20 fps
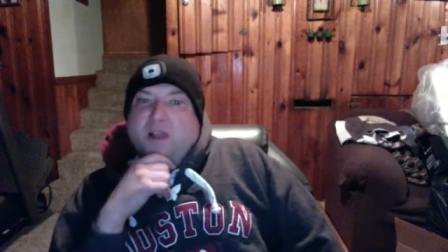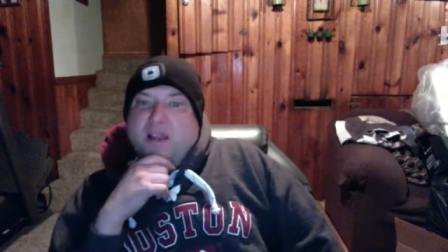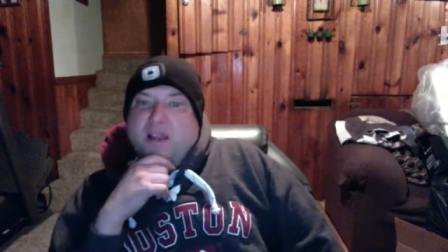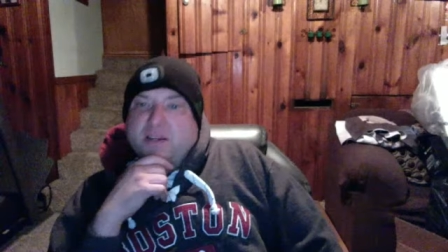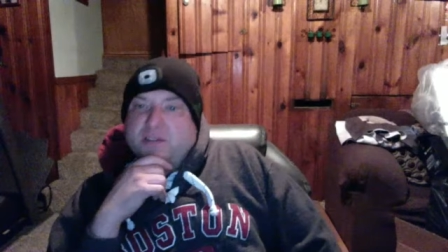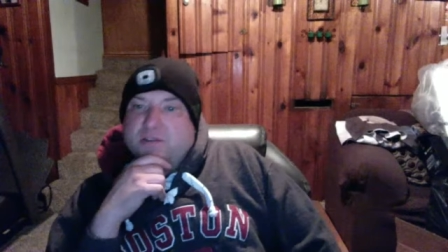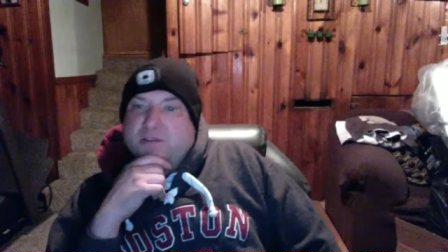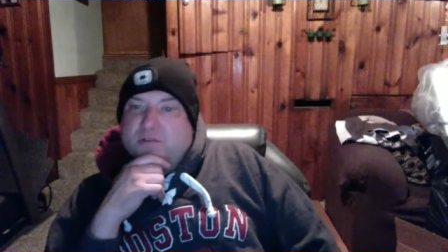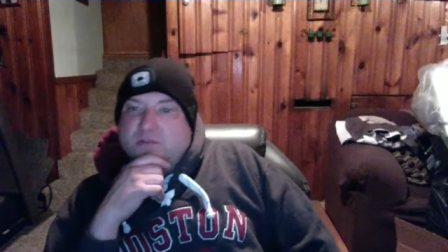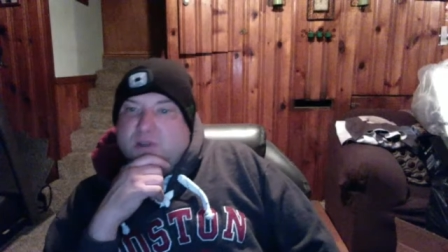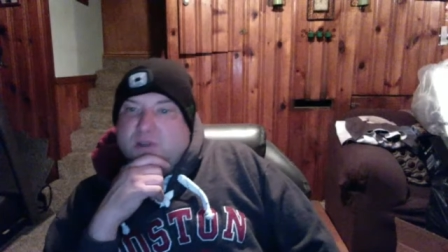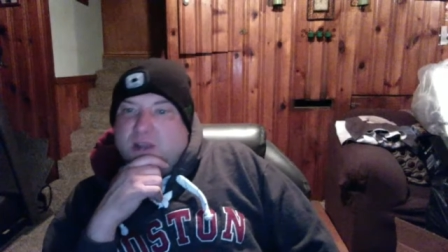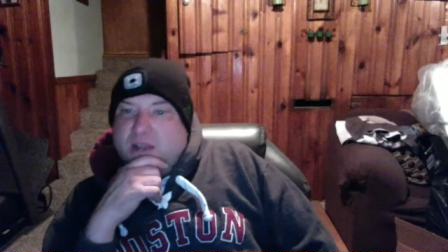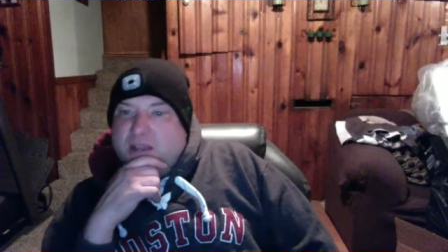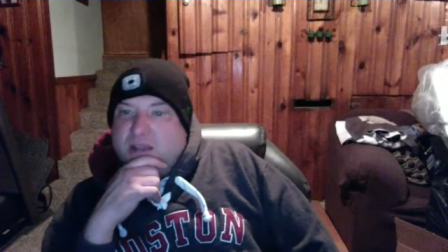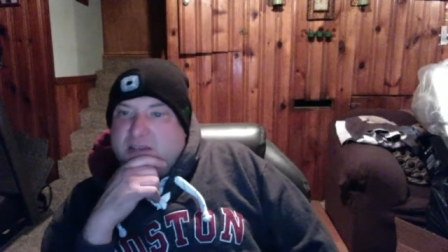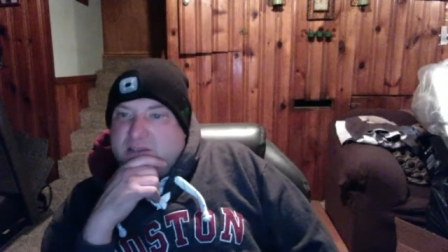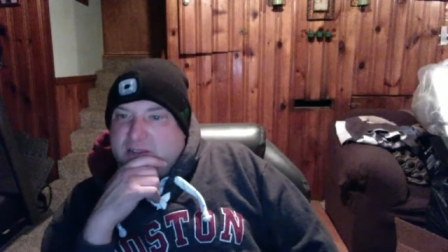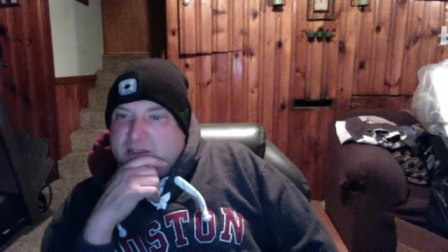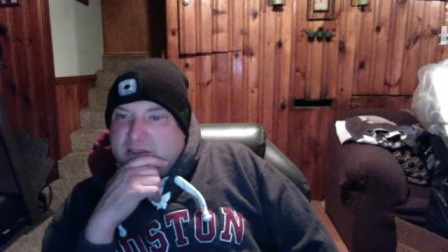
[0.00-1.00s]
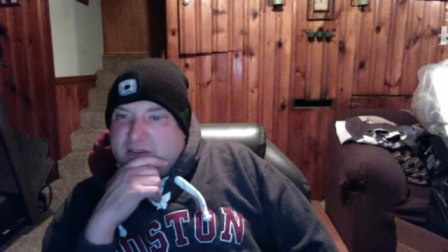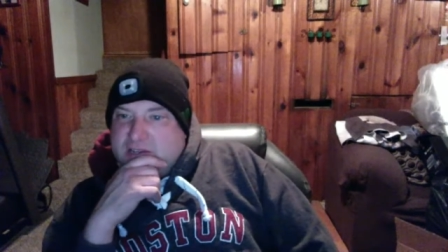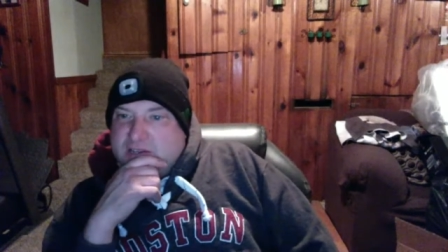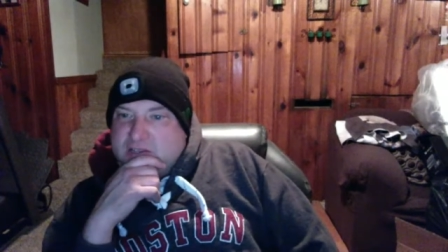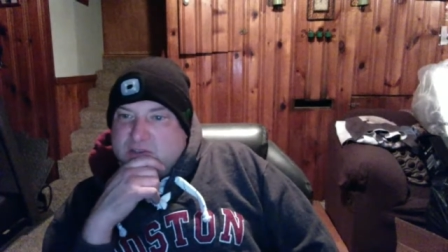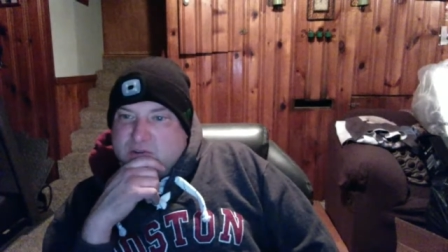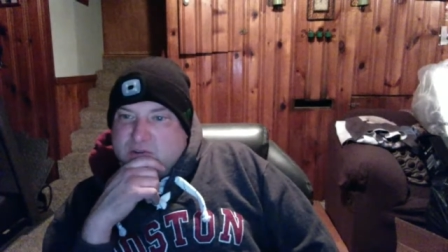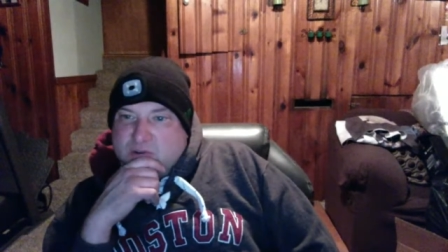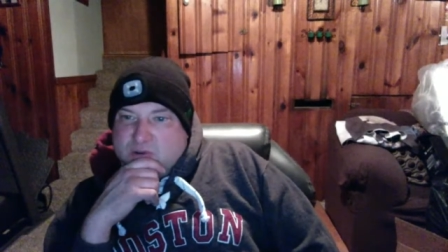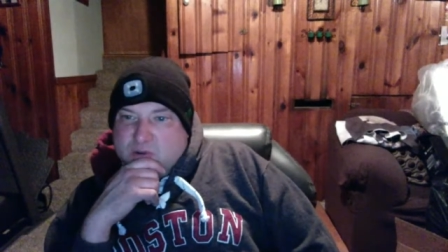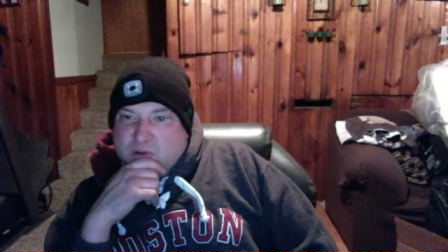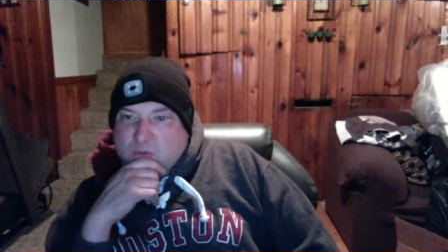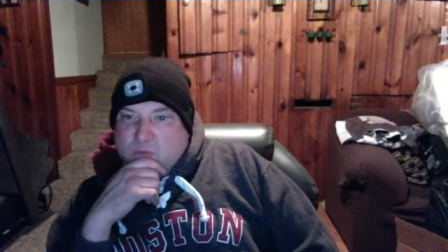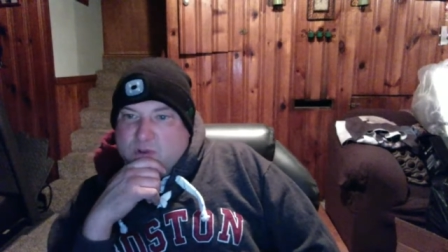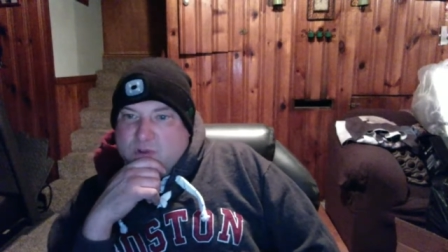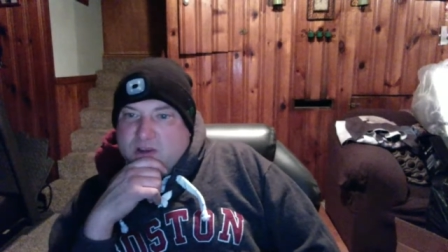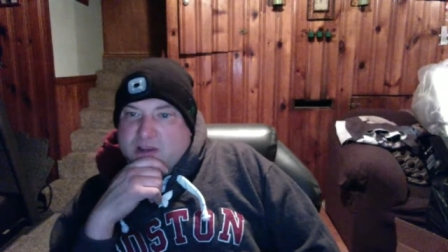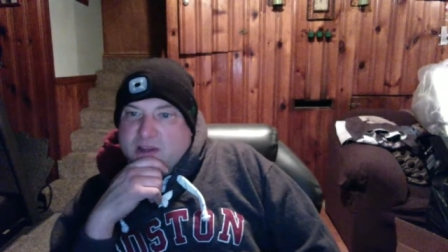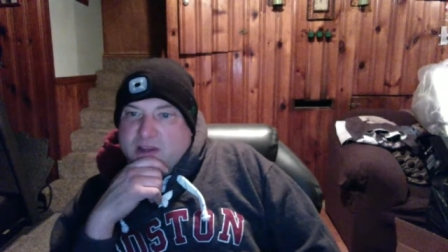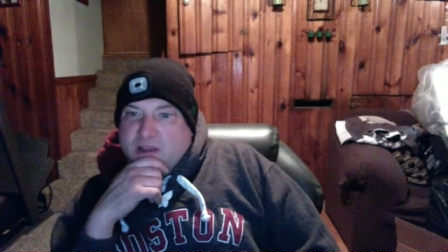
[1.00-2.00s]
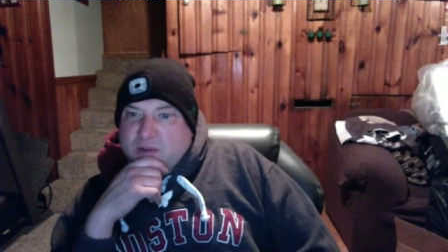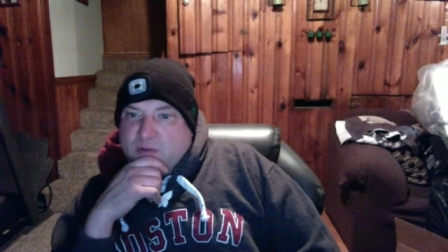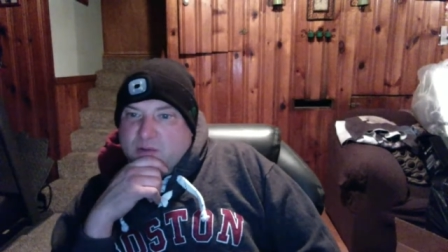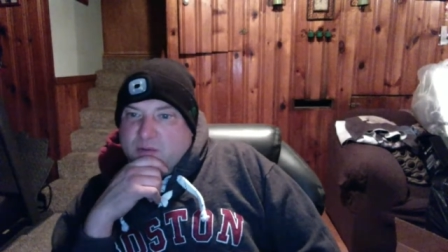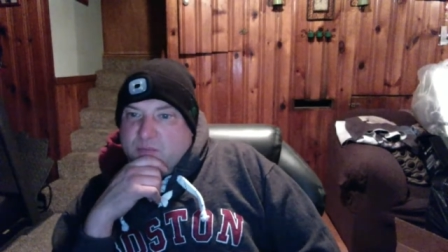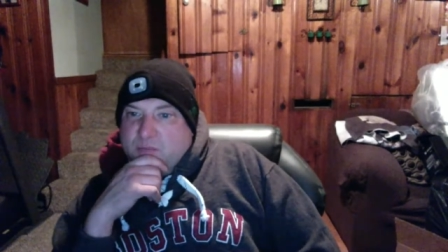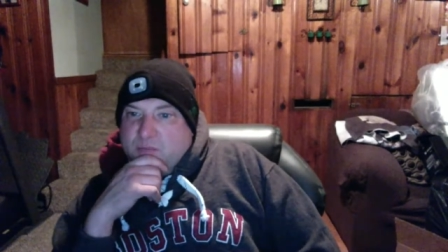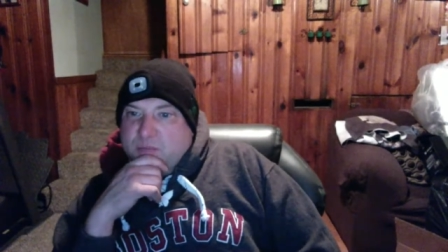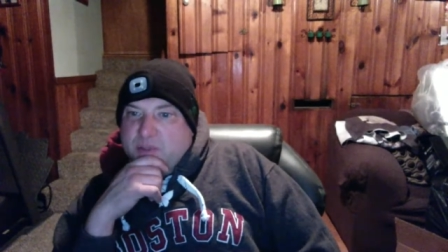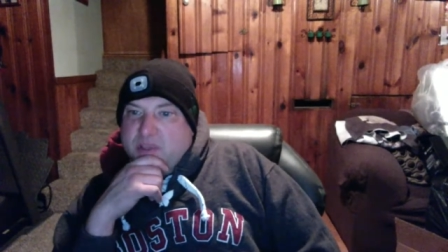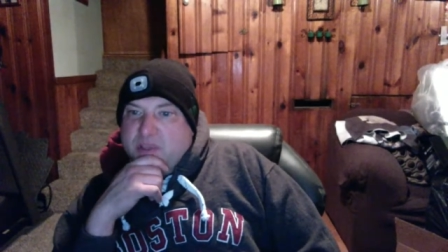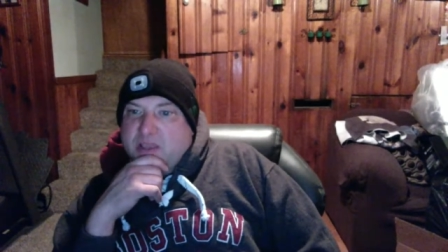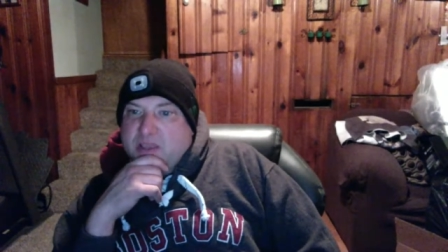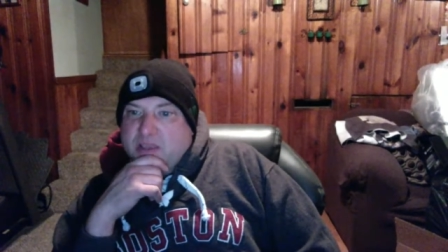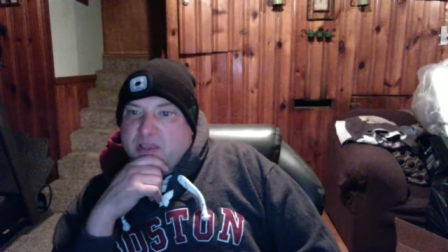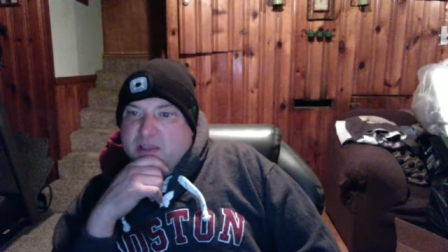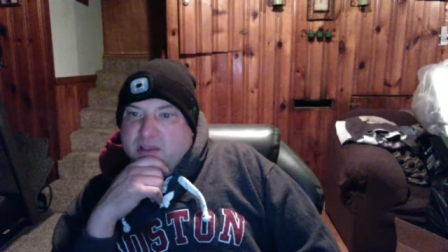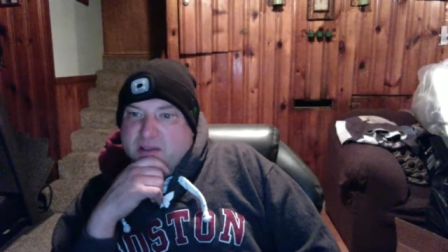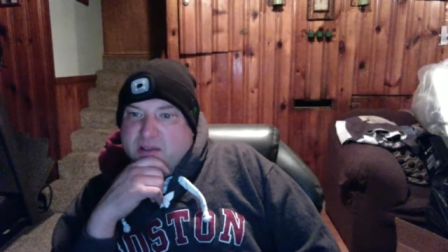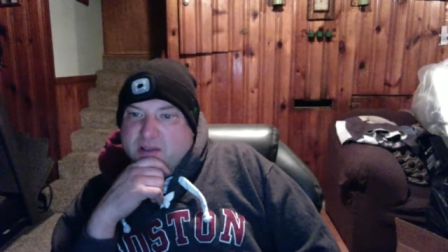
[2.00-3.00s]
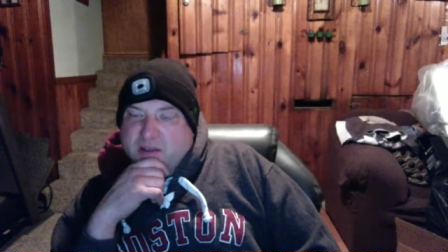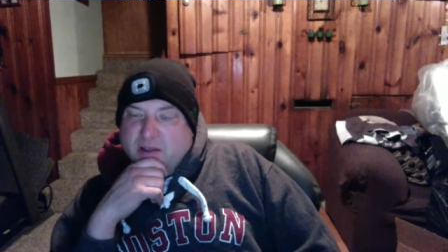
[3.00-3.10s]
to. I just don't know when that will be.